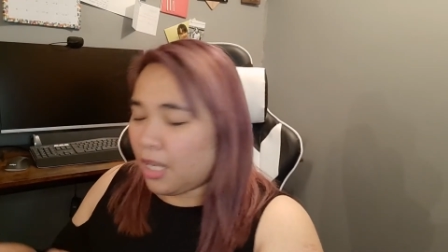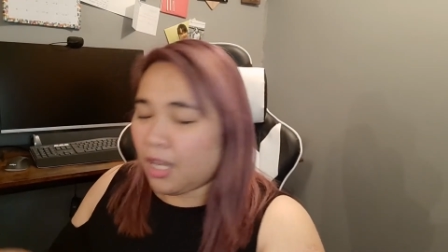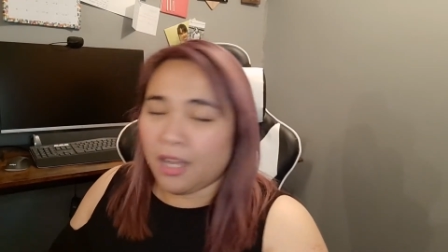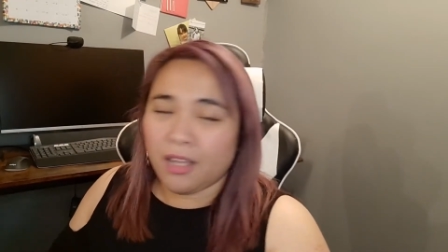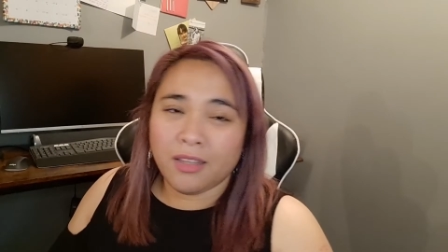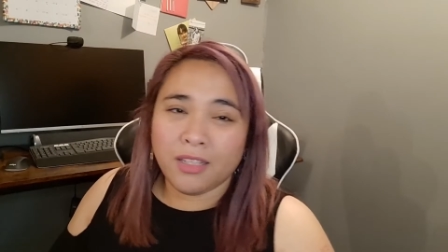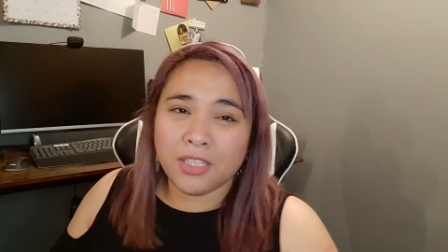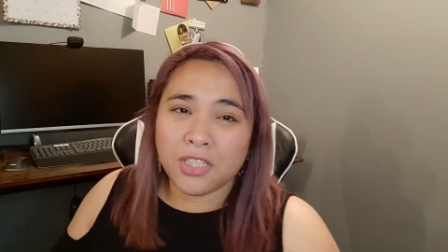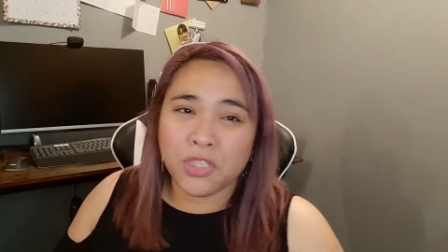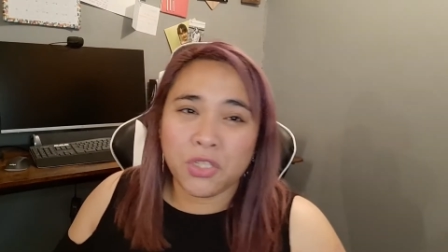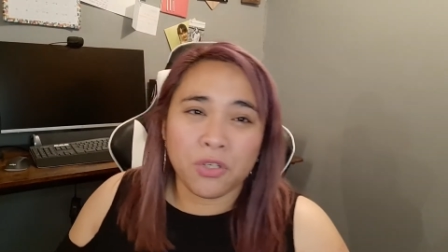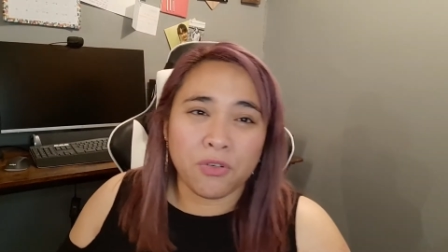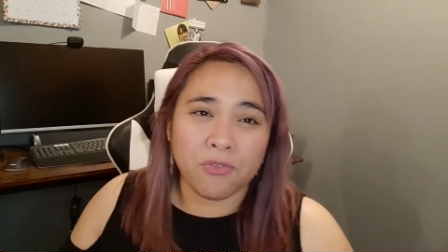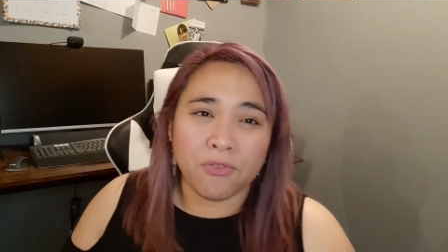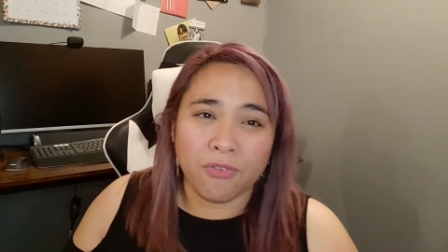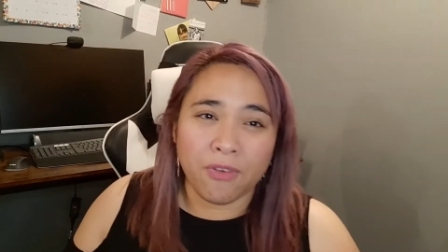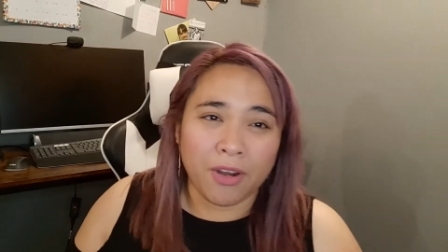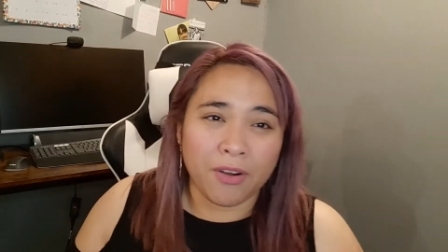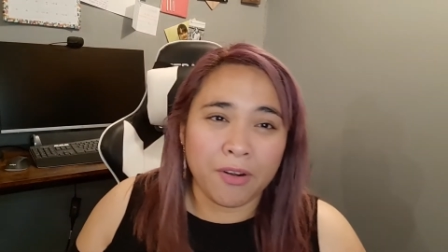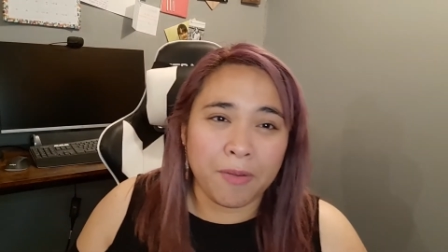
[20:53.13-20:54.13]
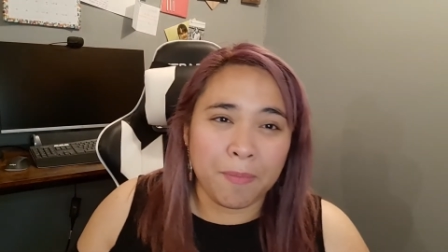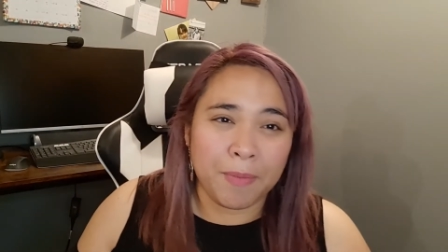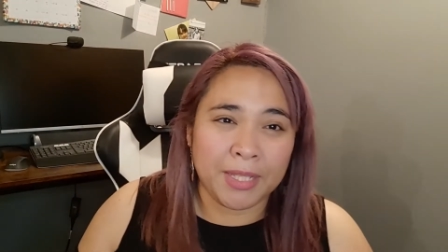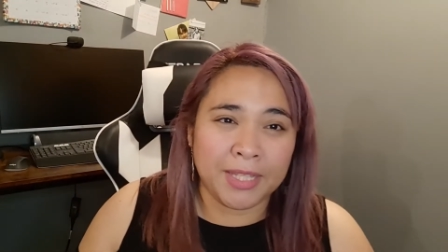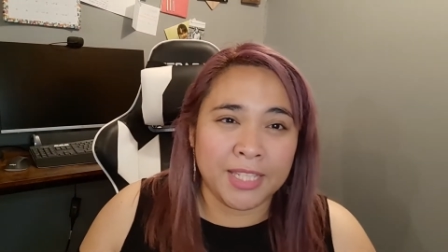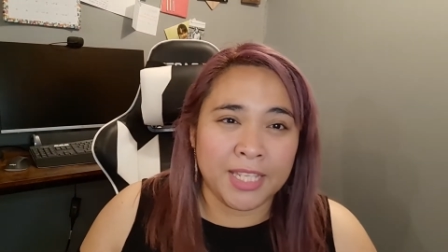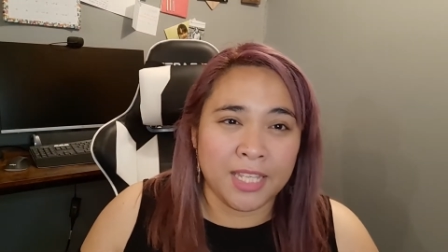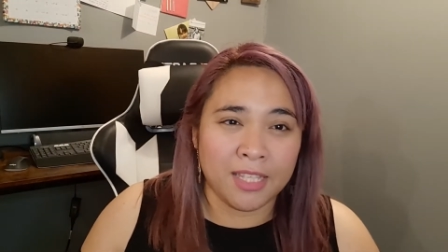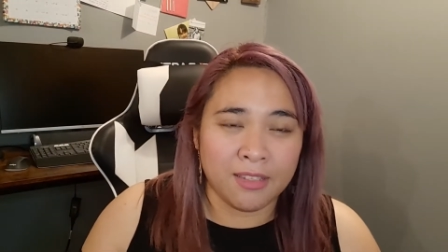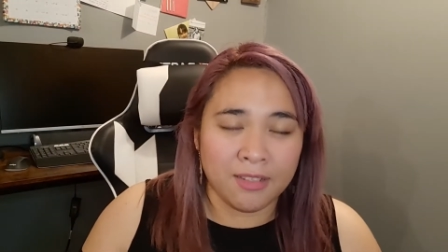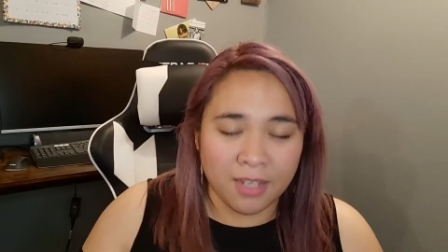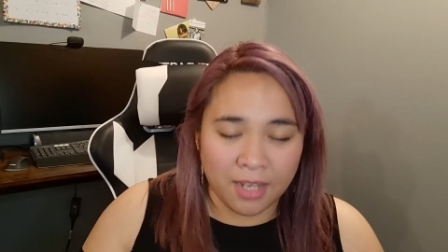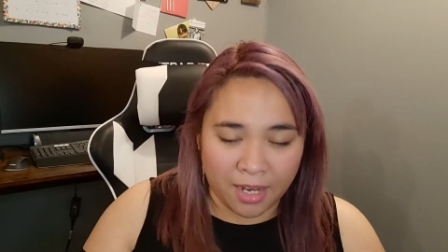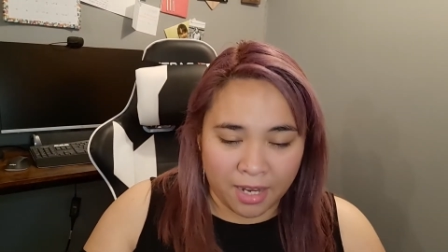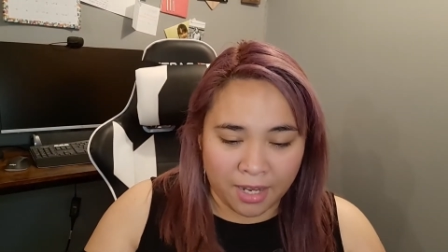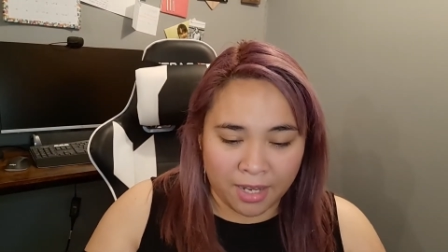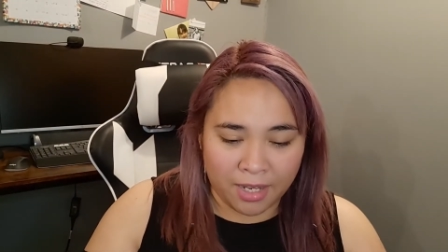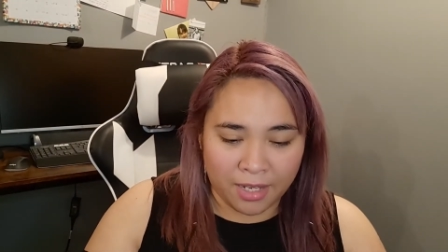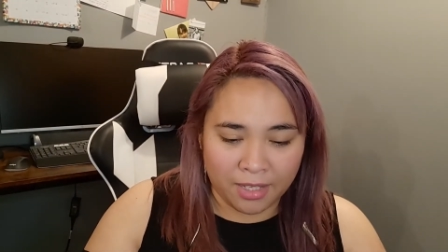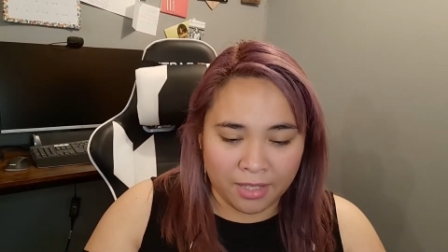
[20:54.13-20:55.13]
unless you're a very petite
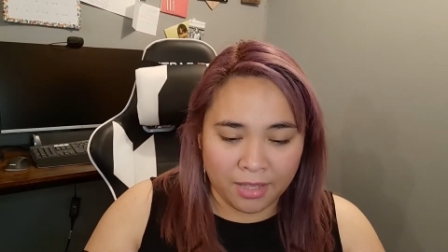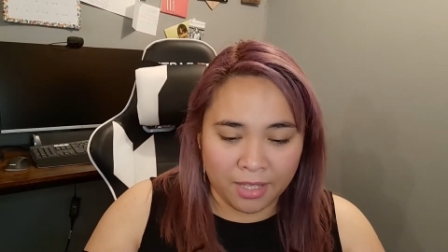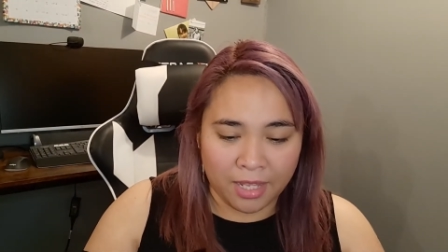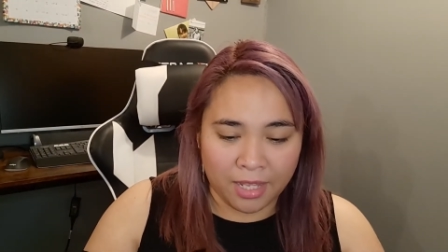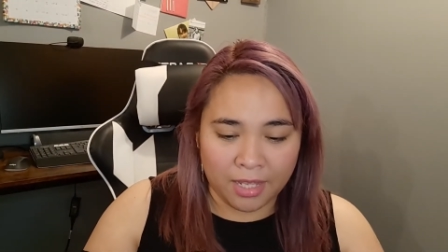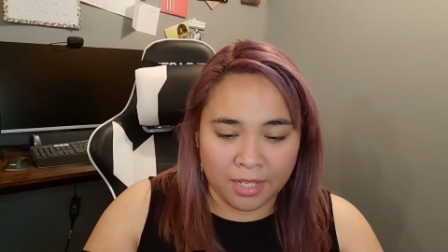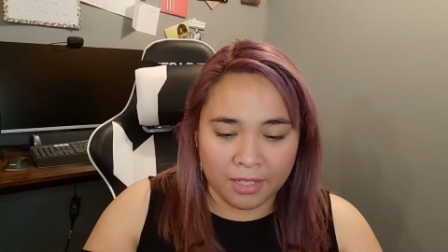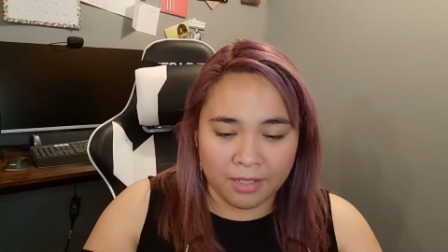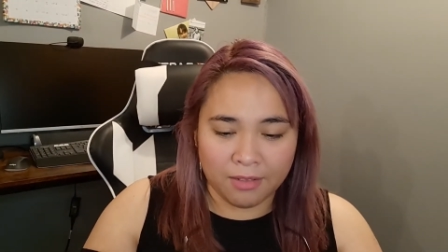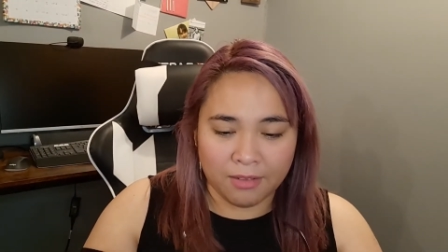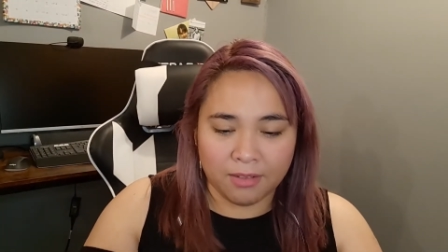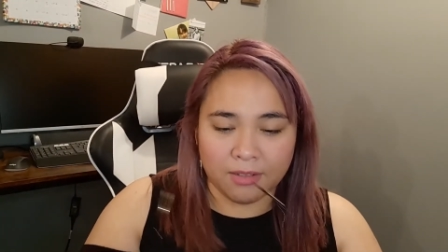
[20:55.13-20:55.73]
guy, like,